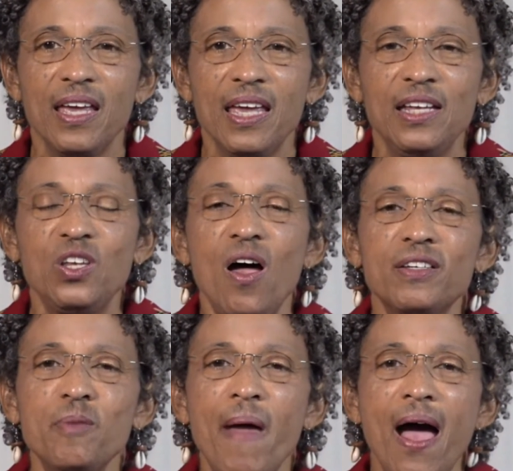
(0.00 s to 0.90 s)
He
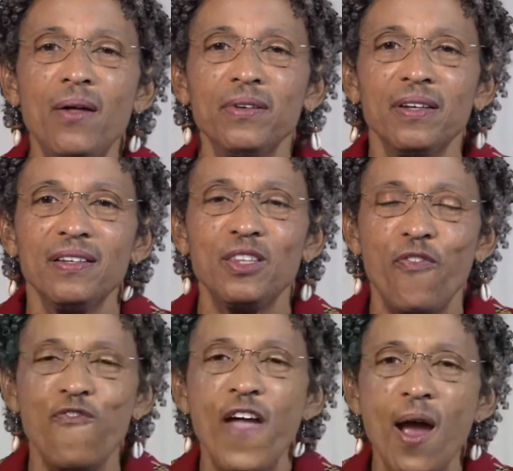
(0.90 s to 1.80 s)
talks about the
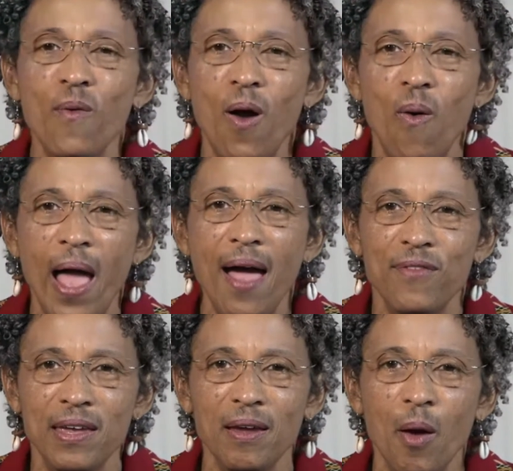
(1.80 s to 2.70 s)
Pharaoh
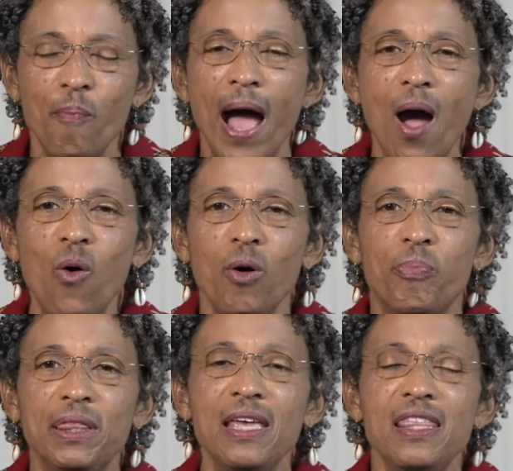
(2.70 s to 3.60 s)
having power,
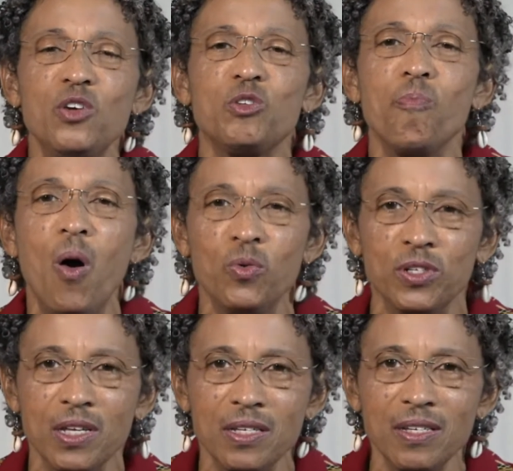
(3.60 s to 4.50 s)
but then there's
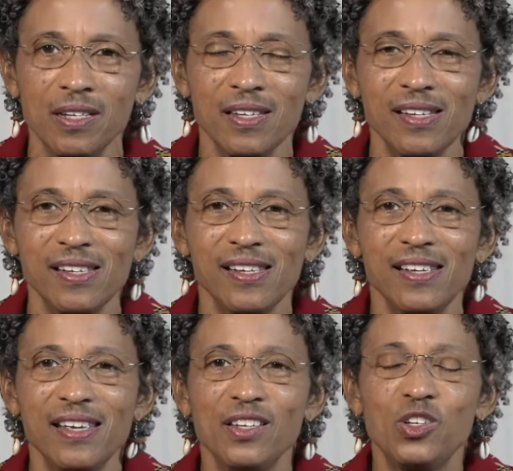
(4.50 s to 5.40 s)
Moses.
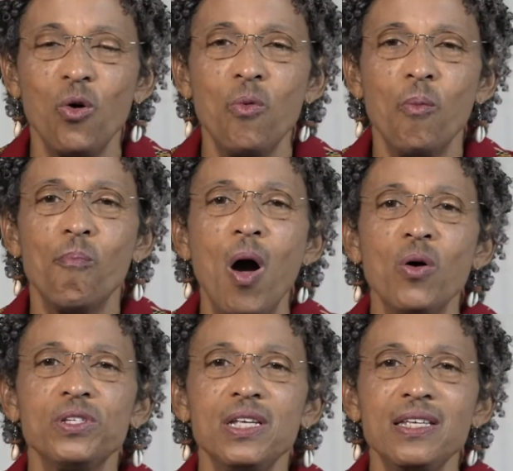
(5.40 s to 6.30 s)
So
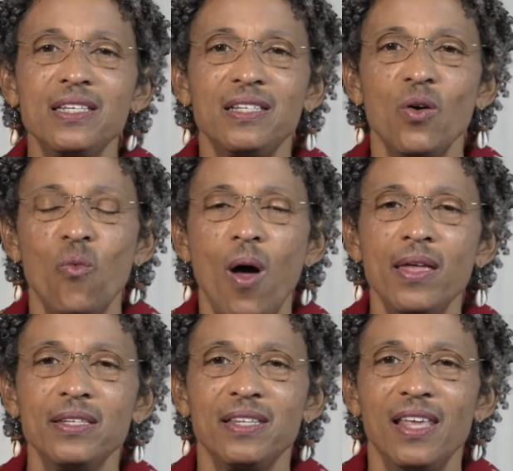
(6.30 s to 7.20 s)
Moses
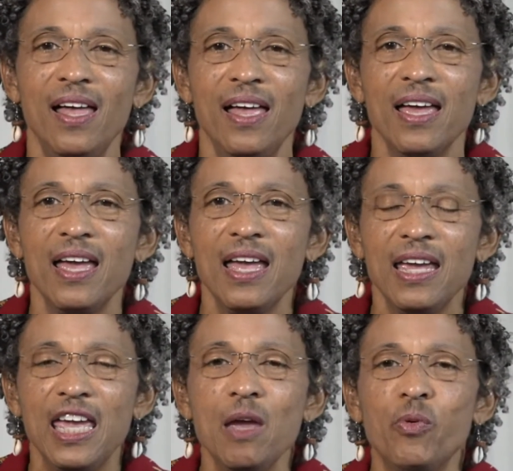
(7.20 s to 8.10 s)
was the
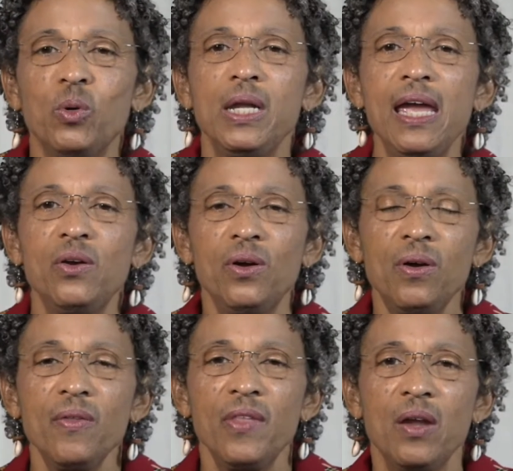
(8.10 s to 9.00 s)
Hebrew
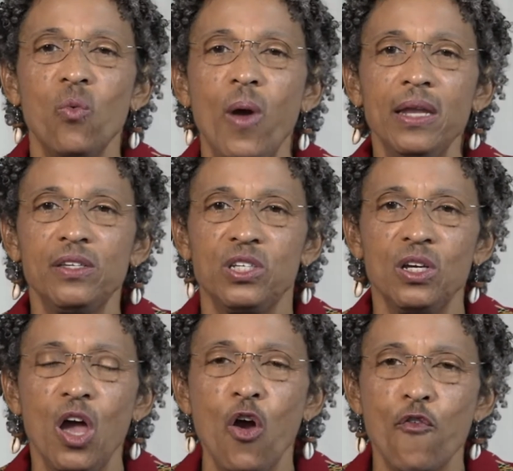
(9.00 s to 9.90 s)
leader that went
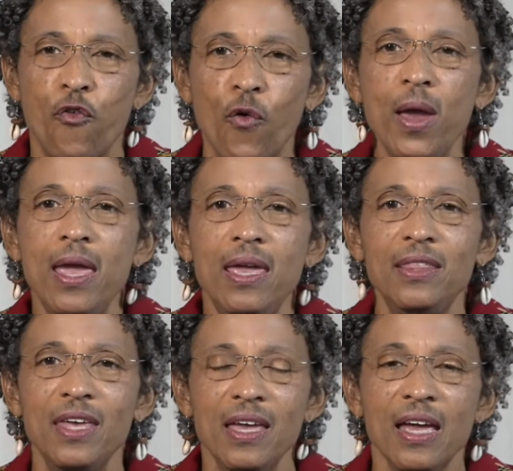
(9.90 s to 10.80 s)
to free
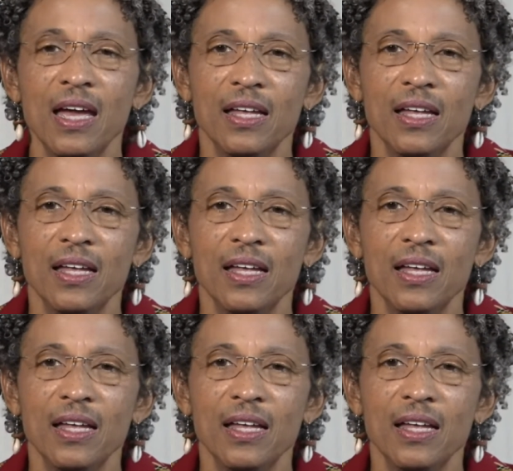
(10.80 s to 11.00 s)
the